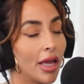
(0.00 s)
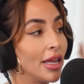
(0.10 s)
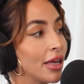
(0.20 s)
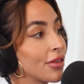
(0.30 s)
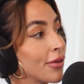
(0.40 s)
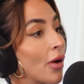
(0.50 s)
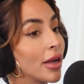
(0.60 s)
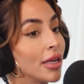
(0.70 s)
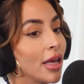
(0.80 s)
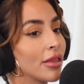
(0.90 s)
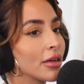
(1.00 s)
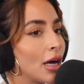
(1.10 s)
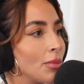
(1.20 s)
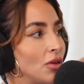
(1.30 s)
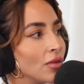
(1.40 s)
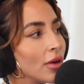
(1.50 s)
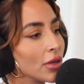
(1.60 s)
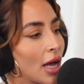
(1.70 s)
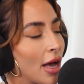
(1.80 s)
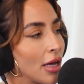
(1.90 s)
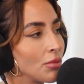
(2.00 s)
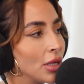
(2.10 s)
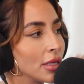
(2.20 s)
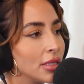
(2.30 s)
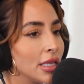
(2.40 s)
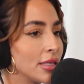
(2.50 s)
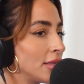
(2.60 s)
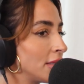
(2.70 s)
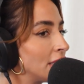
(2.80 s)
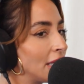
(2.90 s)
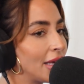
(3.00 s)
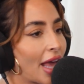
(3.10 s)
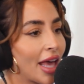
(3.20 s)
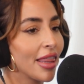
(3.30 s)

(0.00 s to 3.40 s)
throw out any other cup you've ever had because this is the one